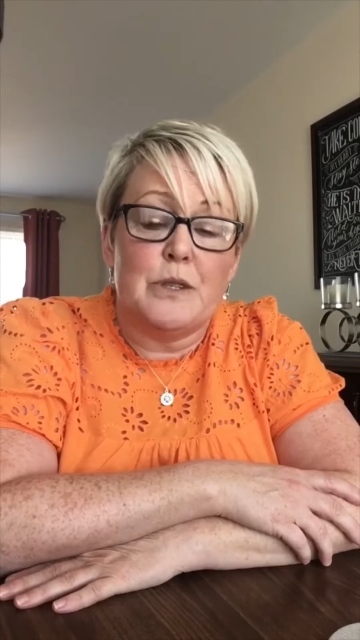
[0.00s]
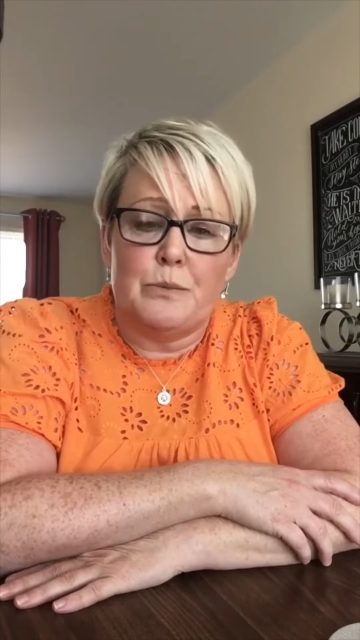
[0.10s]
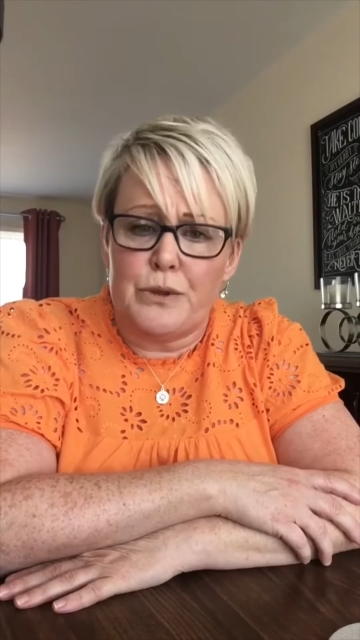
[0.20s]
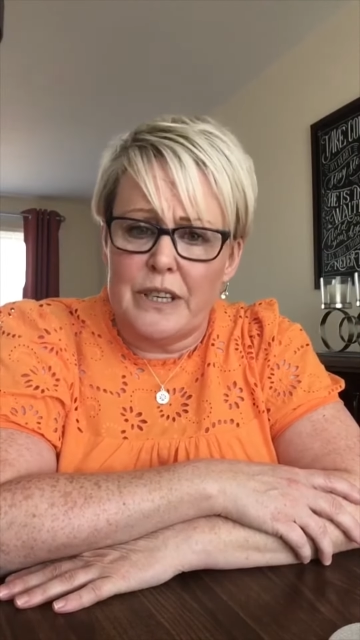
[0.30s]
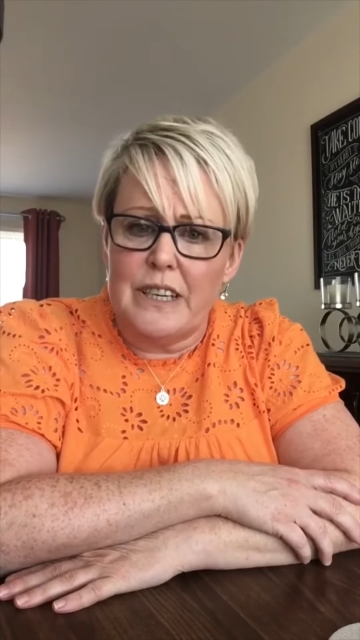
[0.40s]

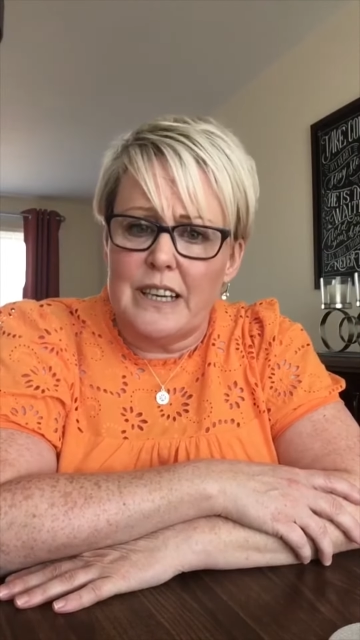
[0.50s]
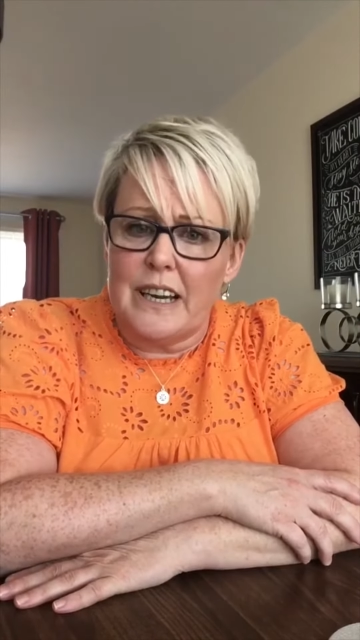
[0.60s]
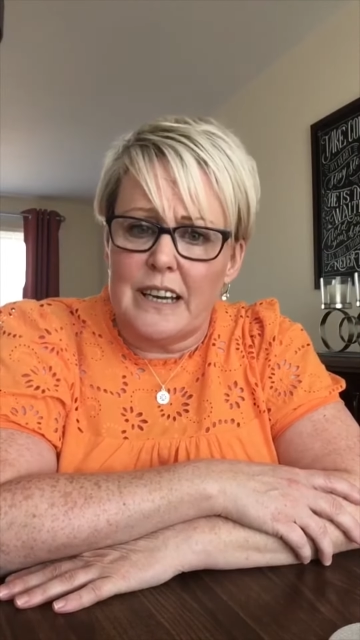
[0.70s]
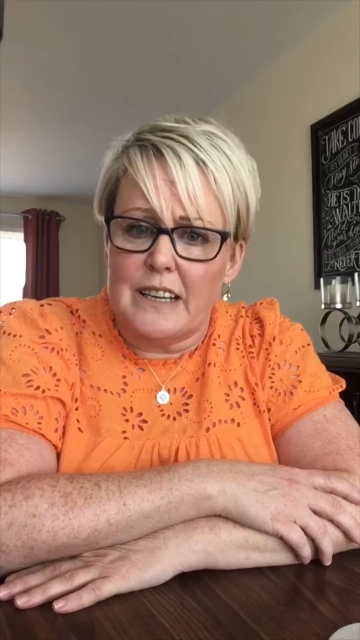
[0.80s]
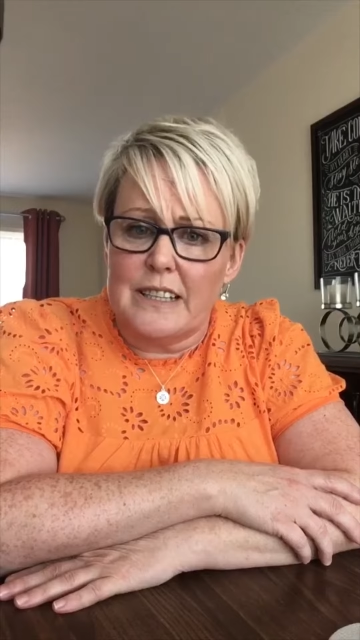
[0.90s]
pray
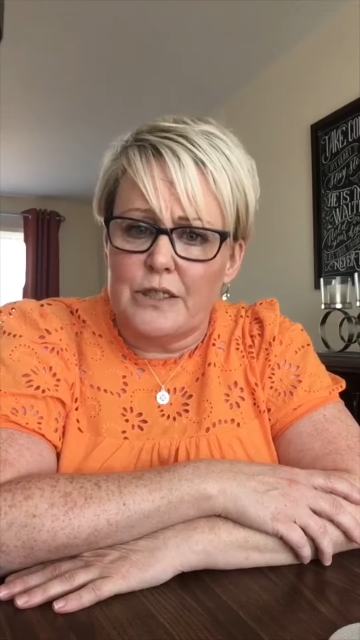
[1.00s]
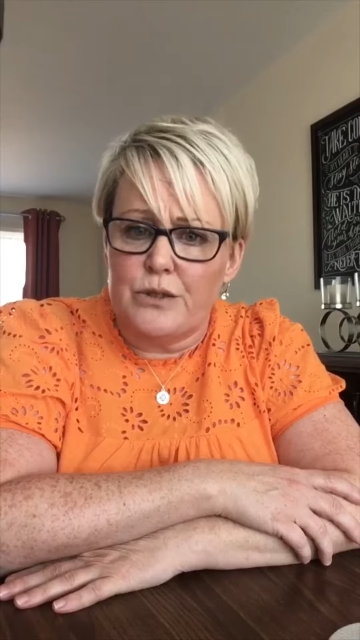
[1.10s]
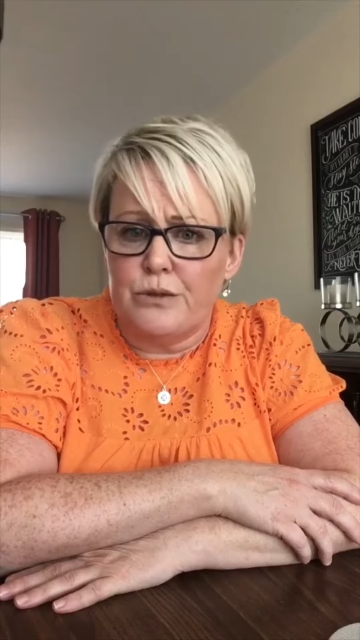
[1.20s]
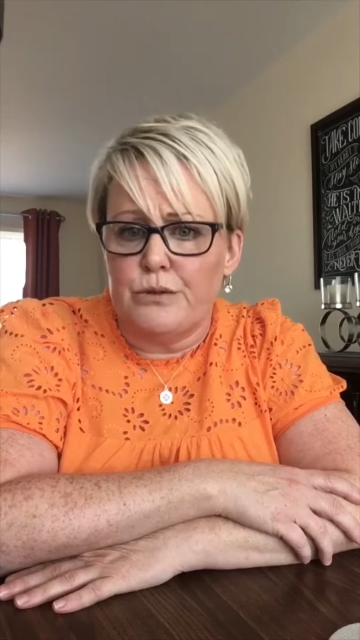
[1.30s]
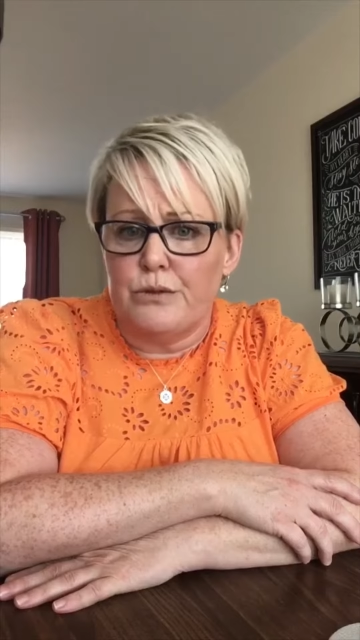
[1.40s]
and
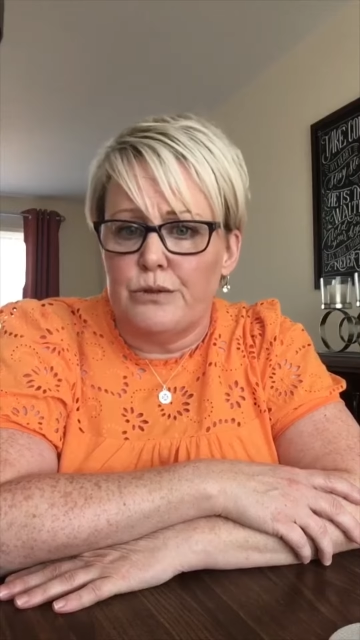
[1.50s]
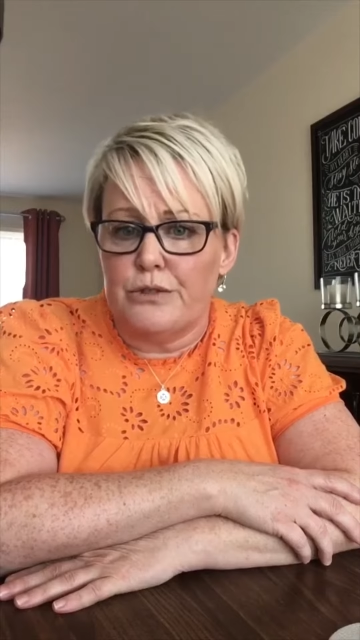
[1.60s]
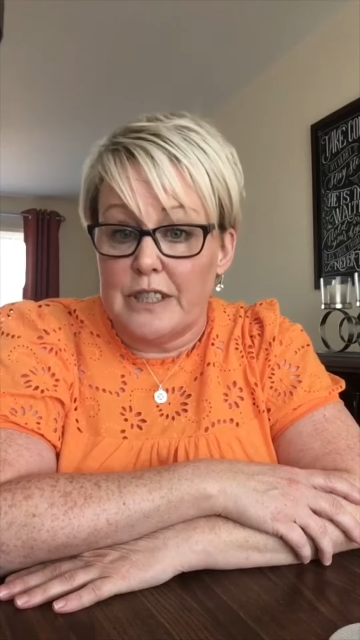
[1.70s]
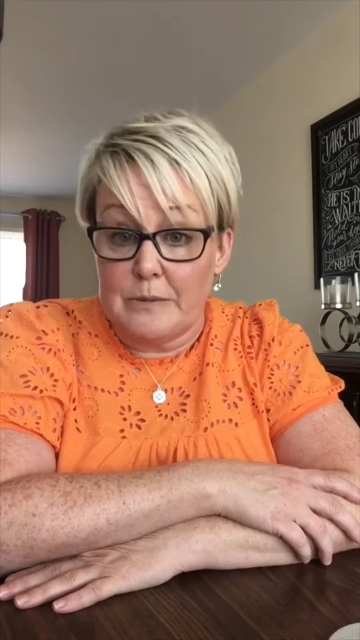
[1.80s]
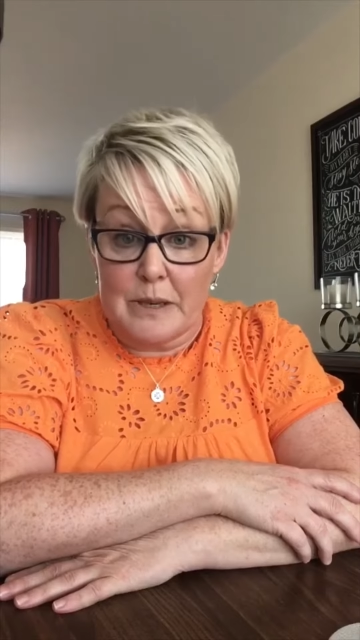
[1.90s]
to
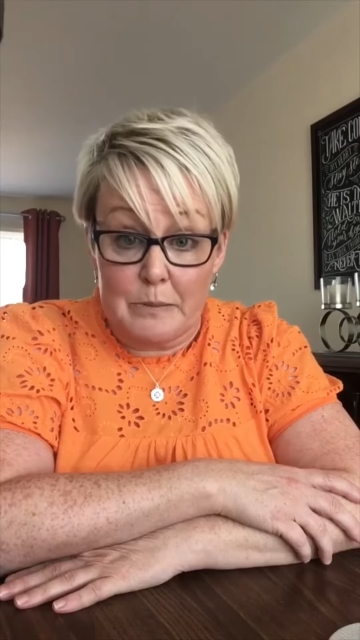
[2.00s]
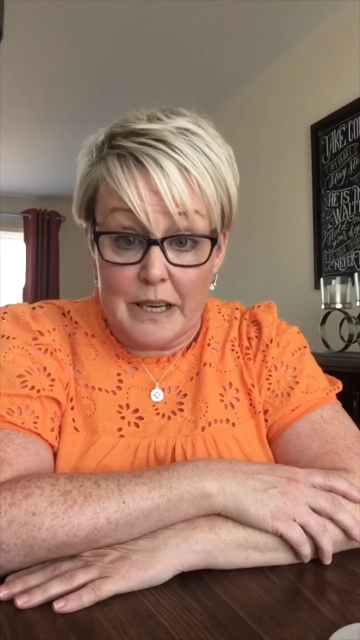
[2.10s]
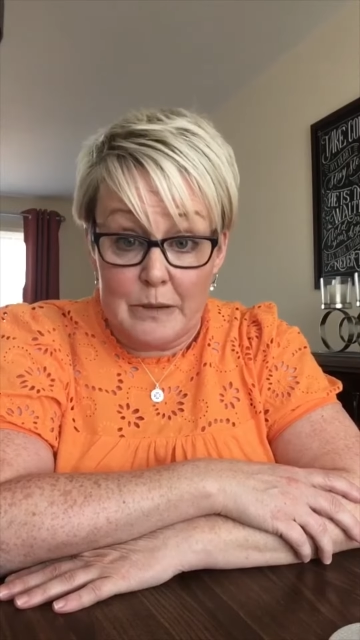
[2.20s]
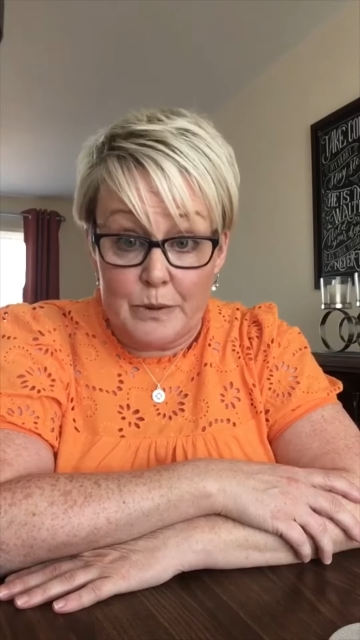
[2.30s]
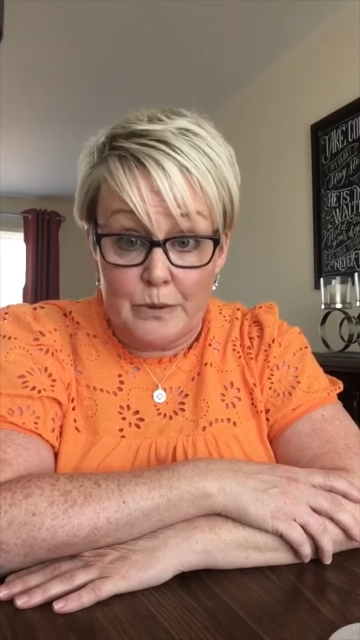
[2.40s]
read my
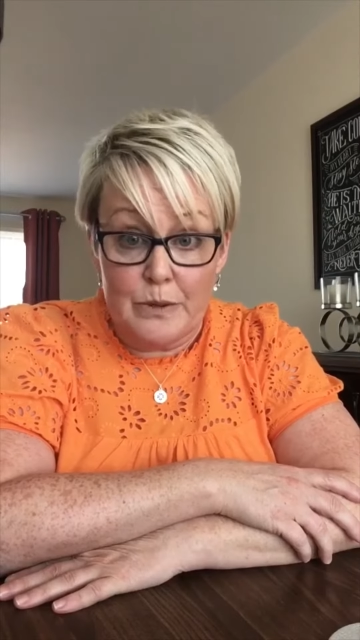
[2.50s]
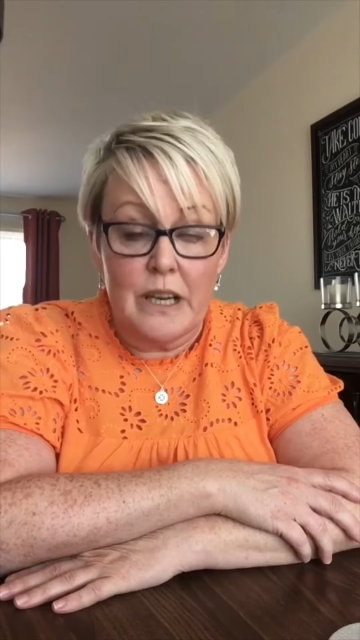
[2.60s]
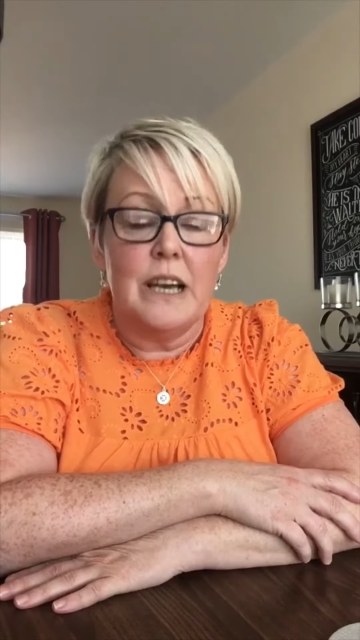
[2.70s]
Bible.